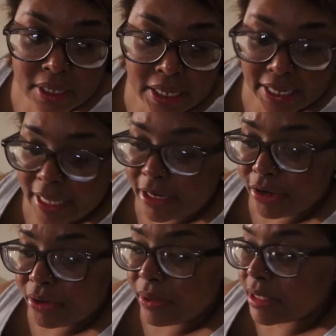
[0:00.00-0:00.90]
a lot i gotta
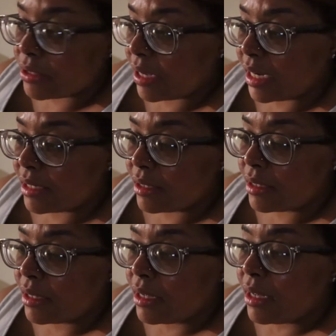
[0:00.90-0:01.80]
do i still gotta
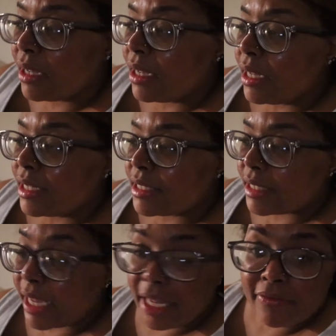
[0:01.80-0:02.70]

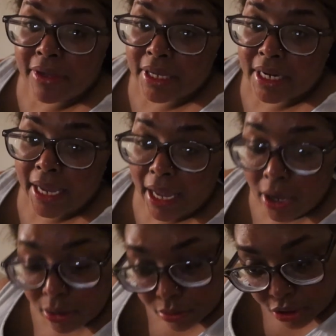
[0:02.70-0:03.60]
save and get a
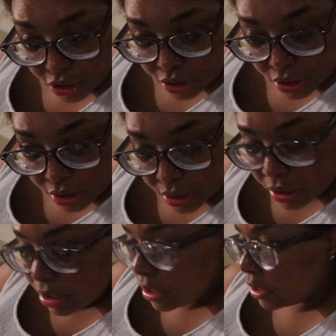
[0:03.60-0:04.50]
couch.
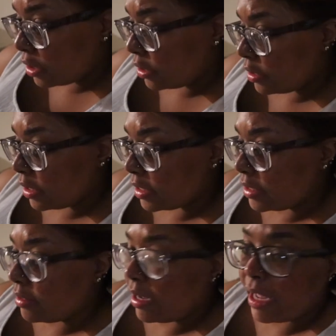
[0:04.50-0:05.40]
Uh, I
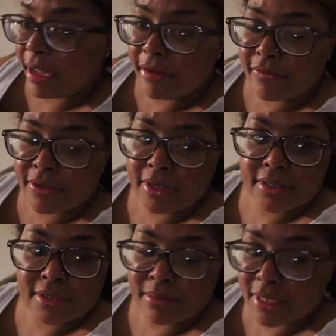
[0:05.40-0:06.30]
still have
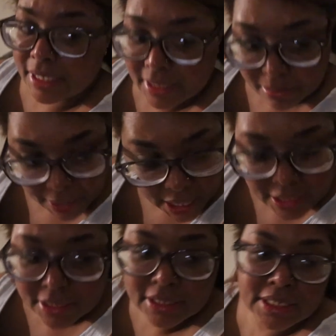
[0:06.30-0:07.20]
some things in
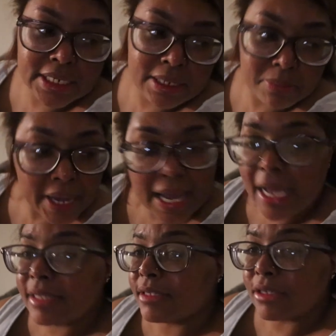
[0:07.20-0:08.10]
boxes and in
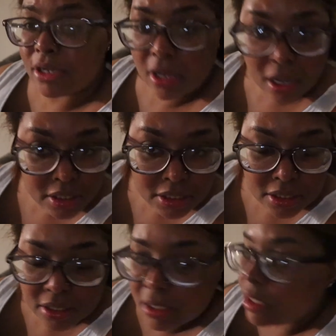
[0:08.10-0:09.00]
bags in the
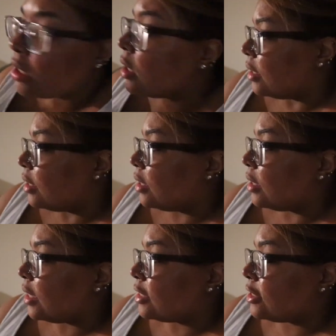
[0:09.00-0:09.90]
closet.
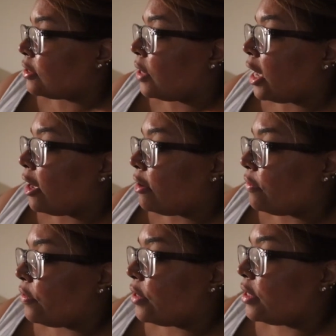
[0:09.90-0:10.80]
I still
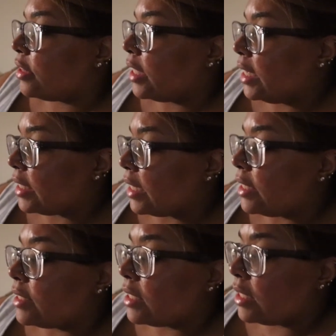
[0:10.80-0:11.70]
have things I need to